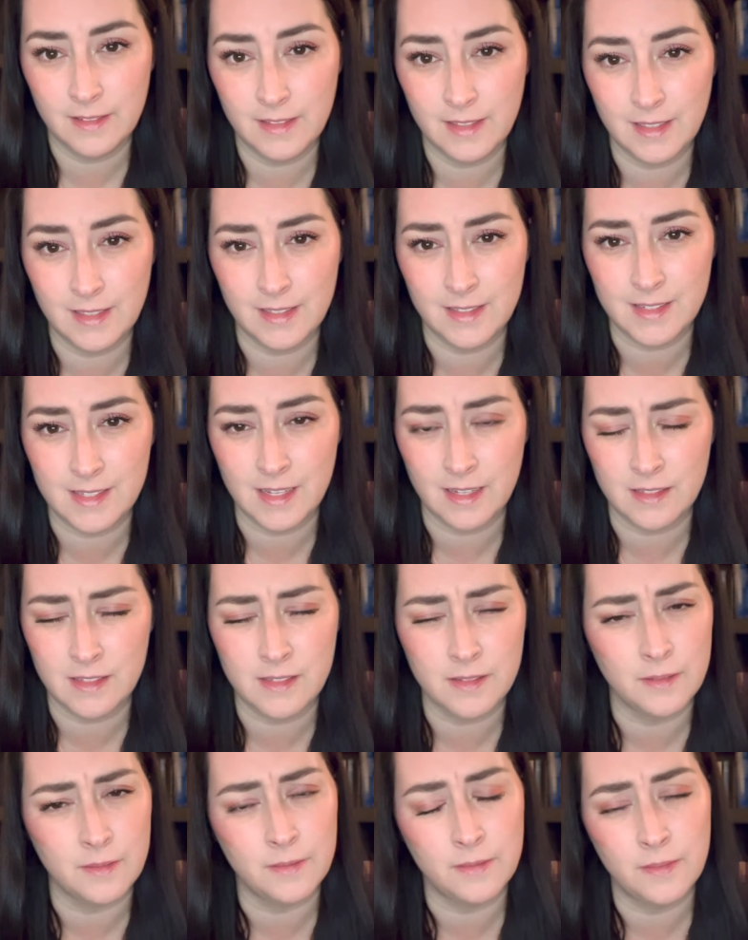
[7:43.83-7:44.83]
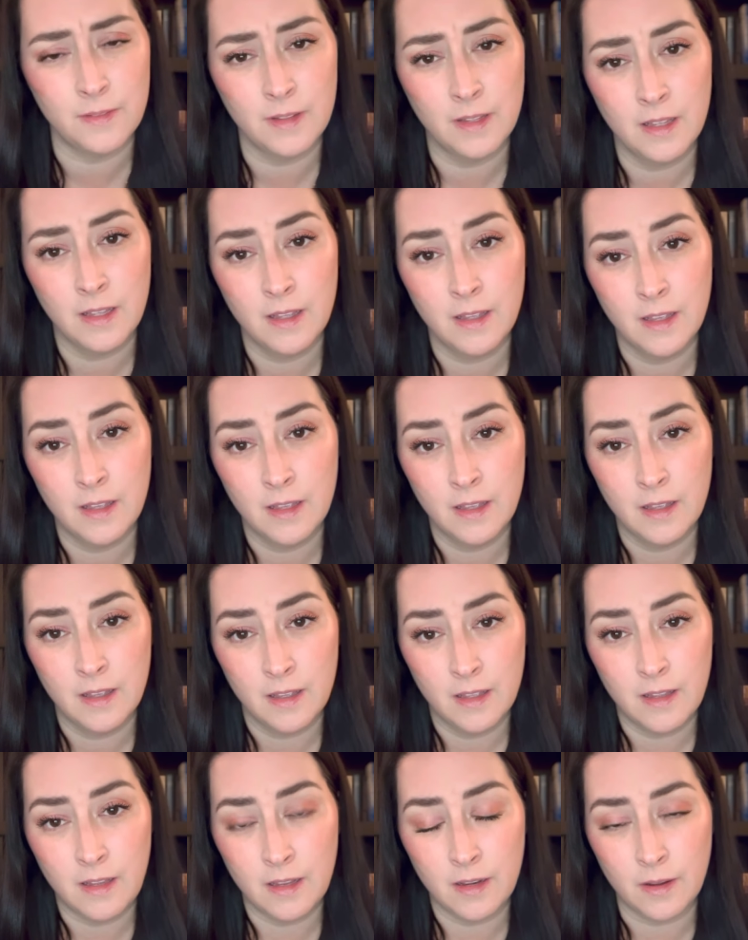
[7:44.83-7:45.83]
In the sense of,
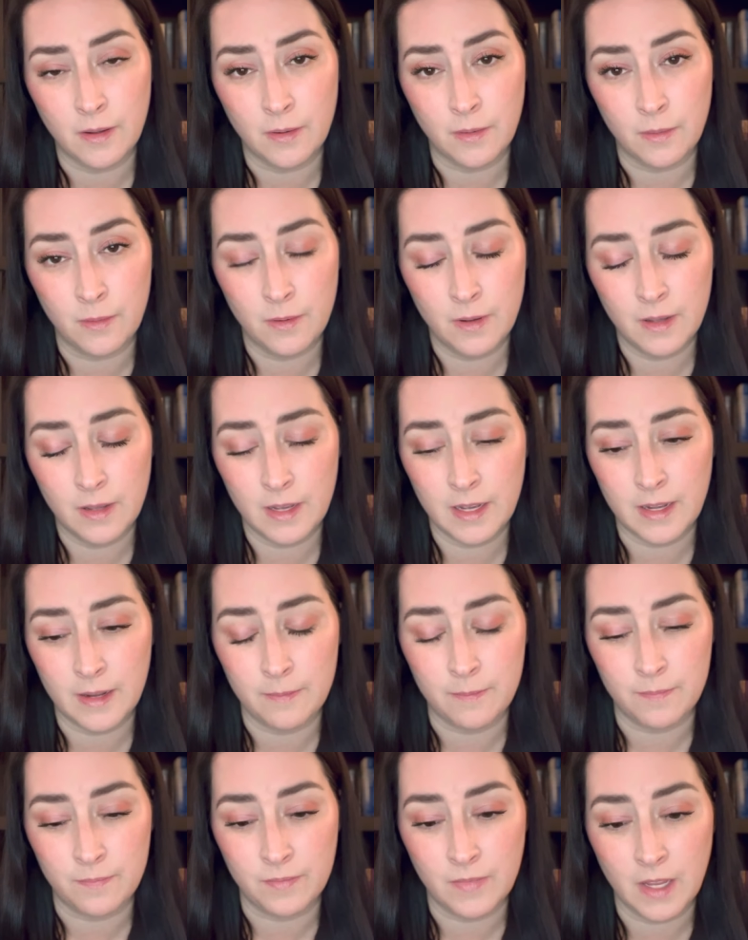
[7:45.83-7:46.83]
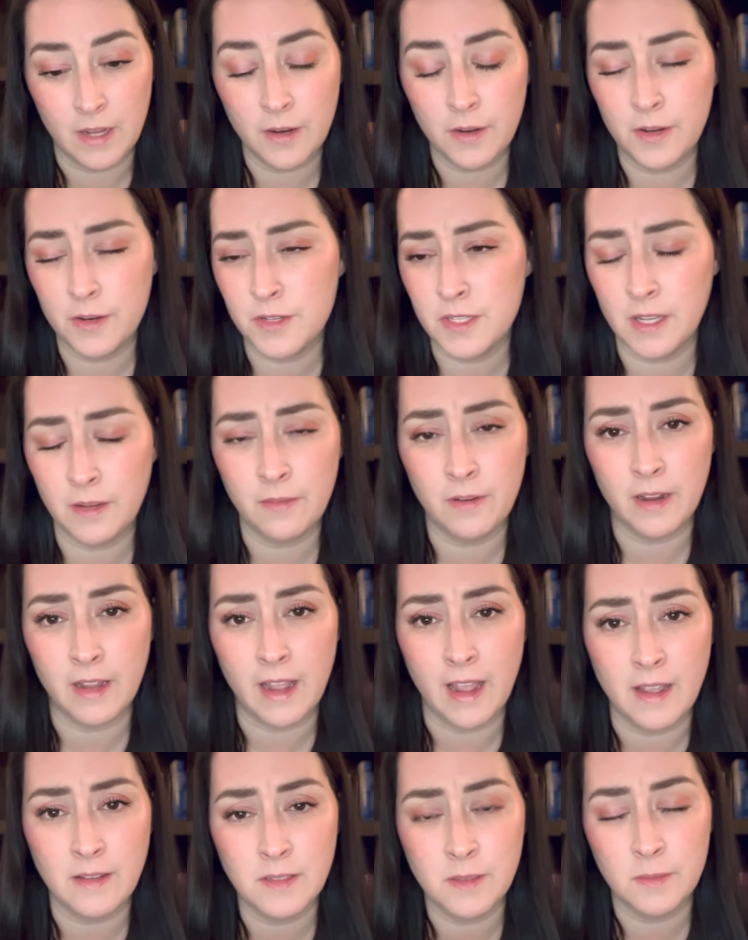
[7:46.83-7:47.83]
you know, um, here you're suffering, I
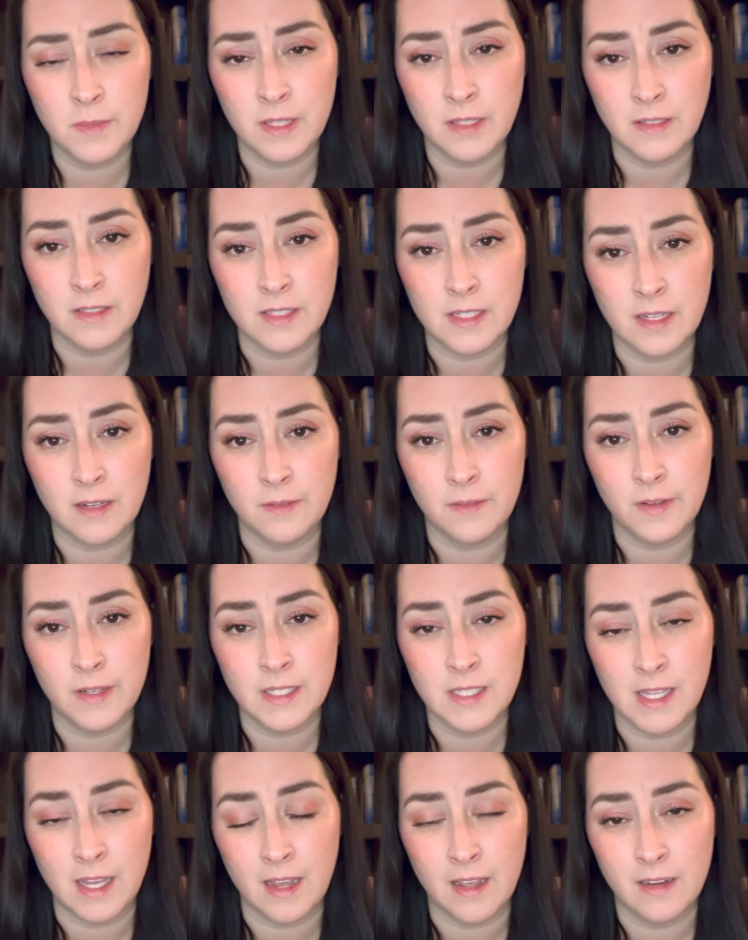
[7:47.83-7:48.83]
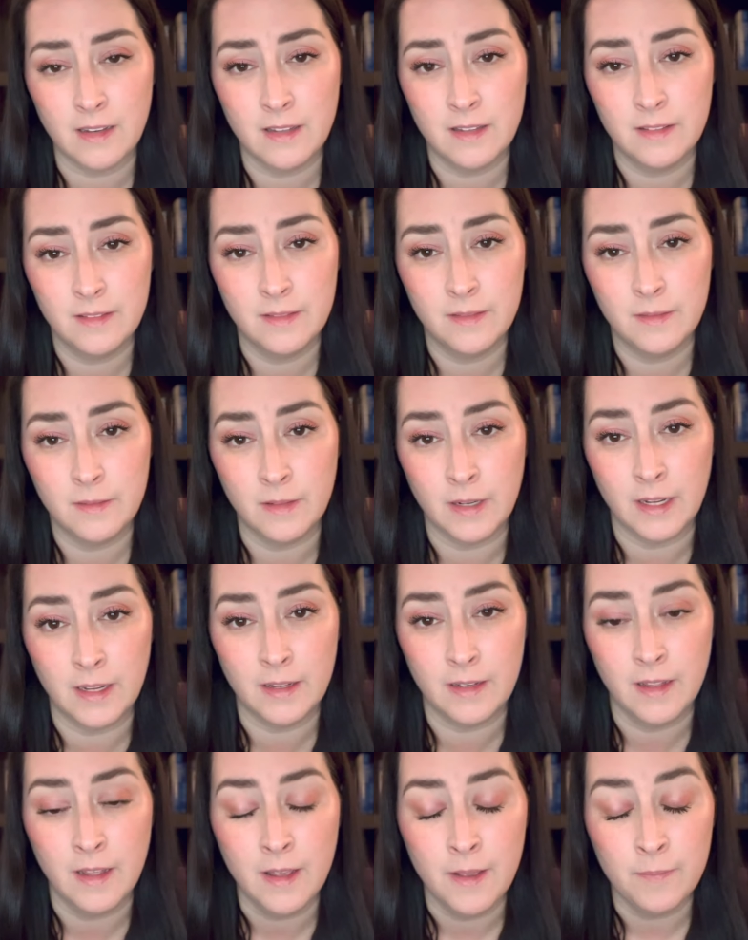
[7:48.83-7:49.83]
have something that's going to fix that,
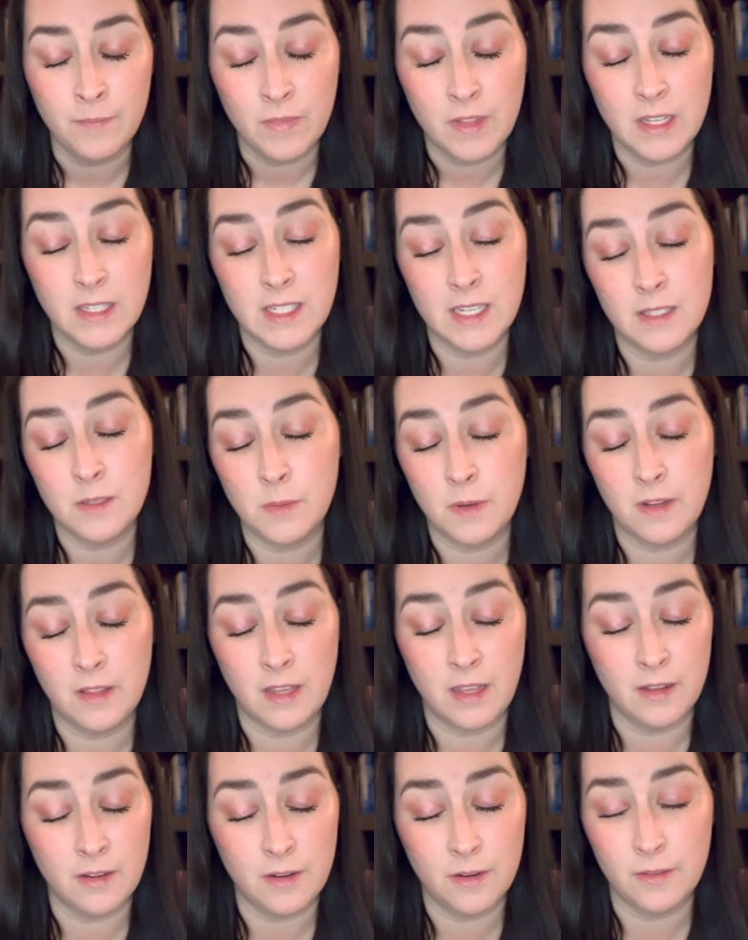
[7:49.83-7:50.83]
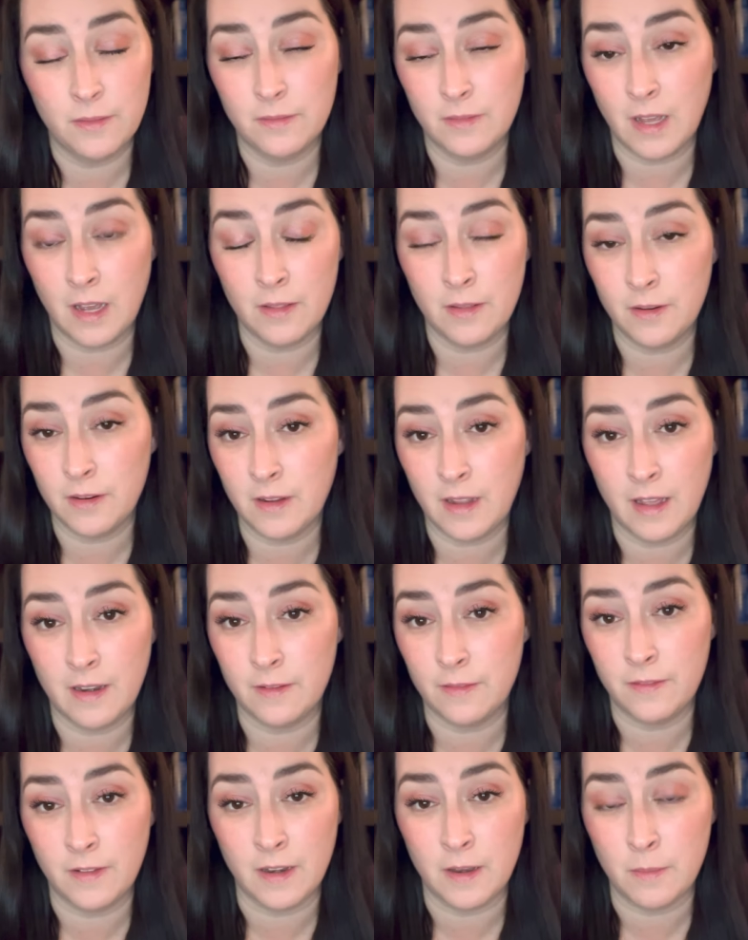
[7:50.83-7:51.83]
right? Because that's one of the under, other kind
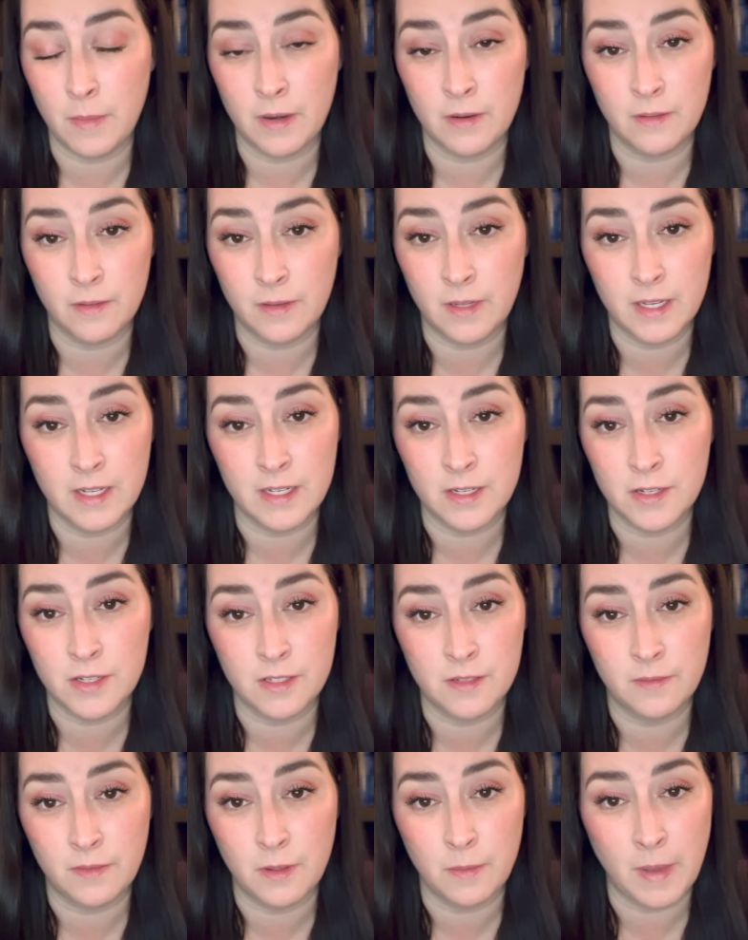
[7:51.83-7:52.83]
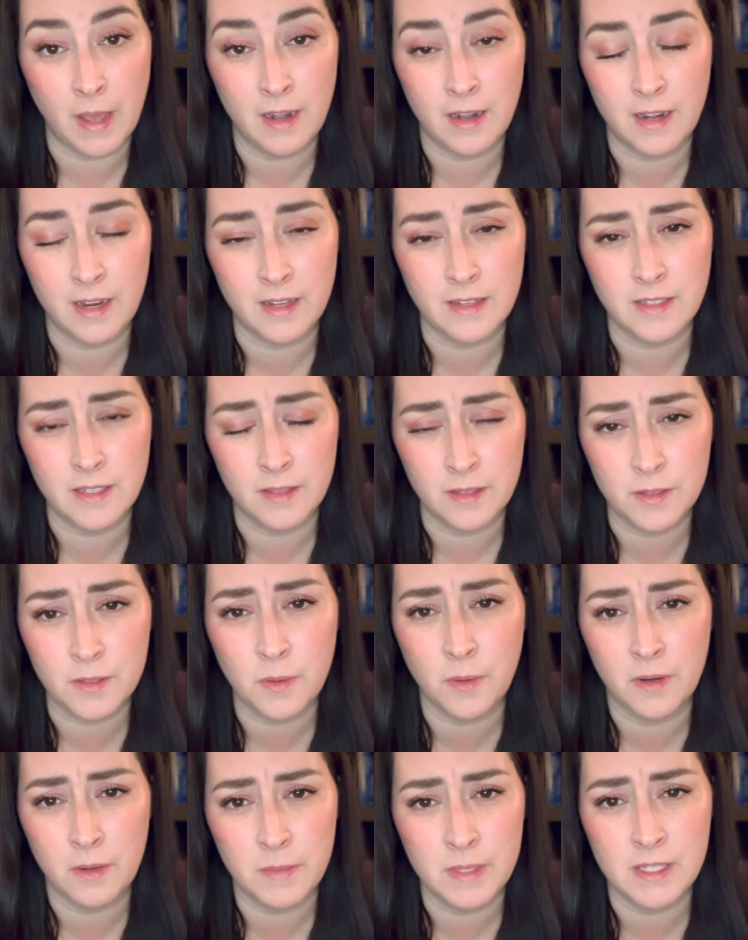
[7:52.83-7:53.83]
of fundamental conditions of humanity is that there's
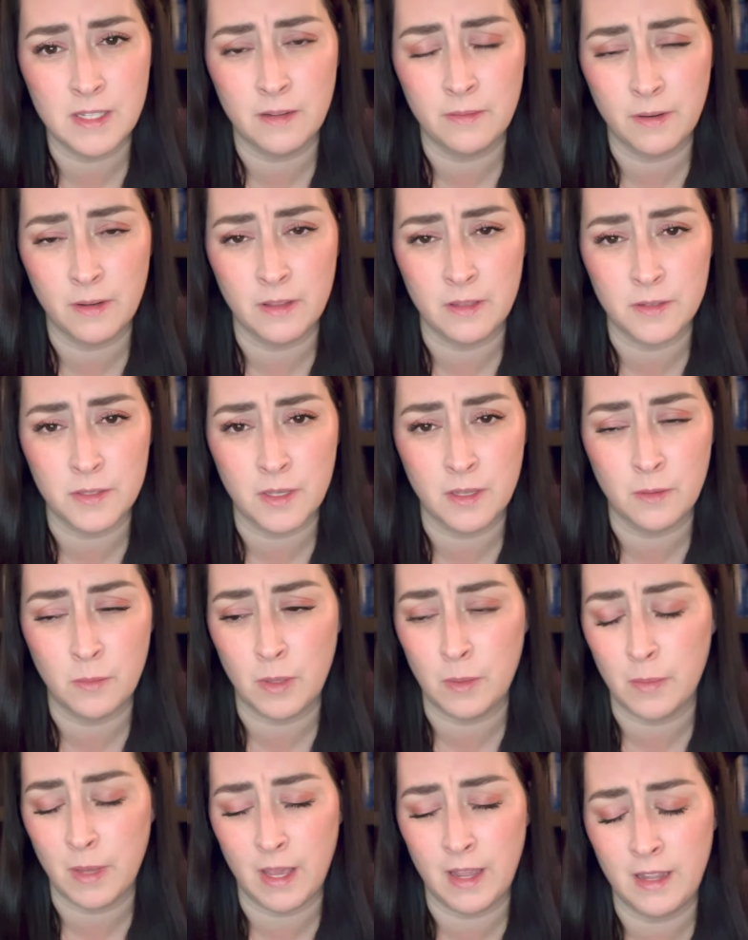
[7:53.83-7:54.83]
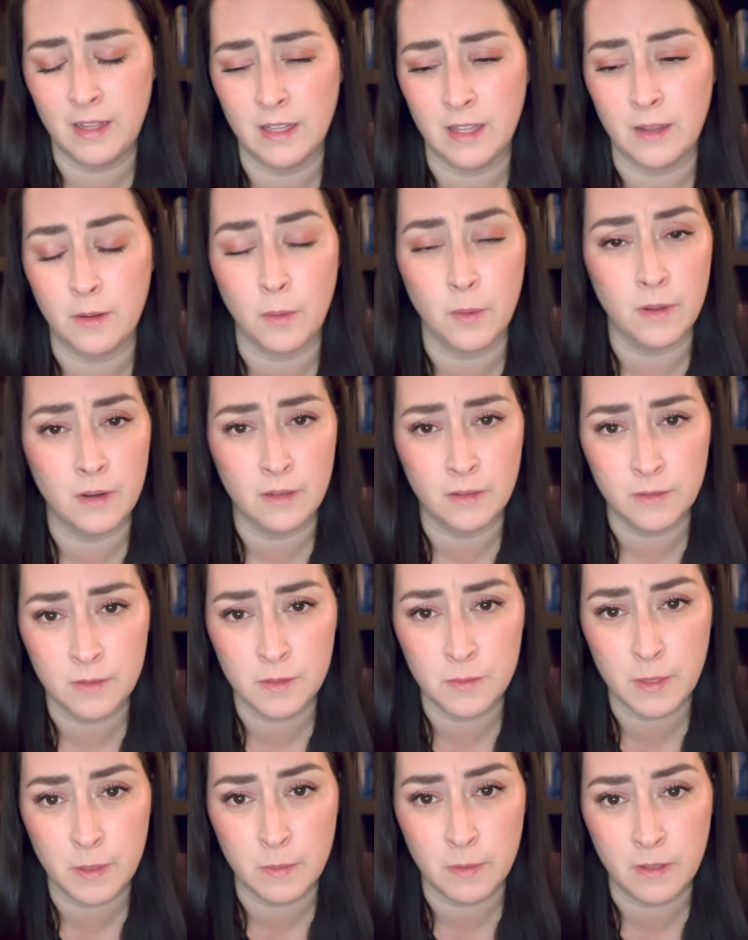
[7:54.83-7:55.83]
going to be suffering, there's going to be pain, like we're going to
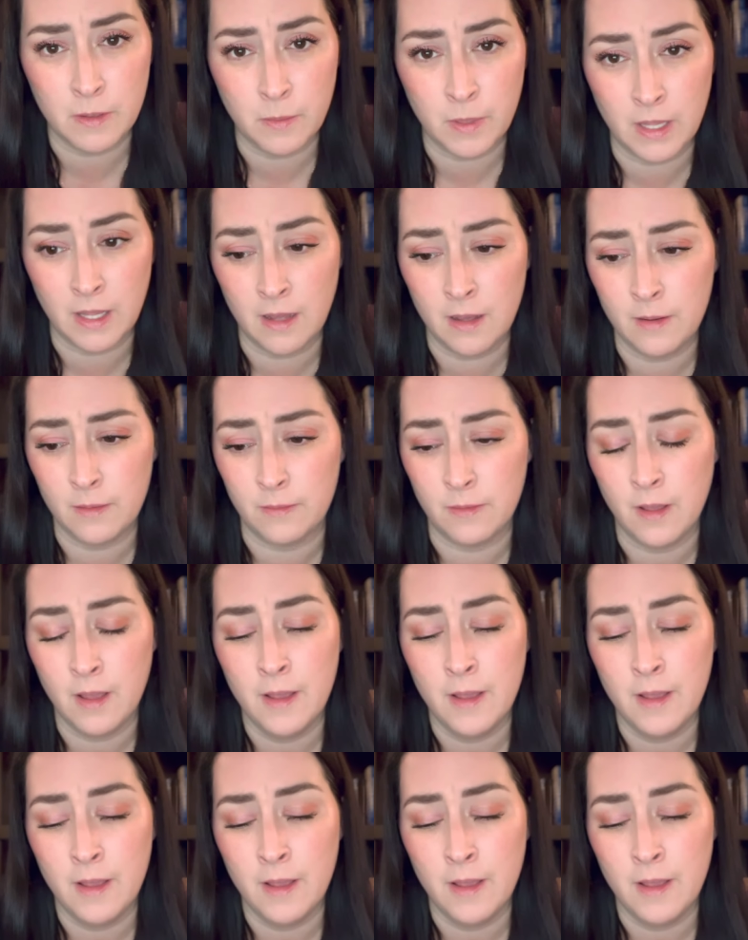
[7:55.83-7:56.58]
lose people that we love.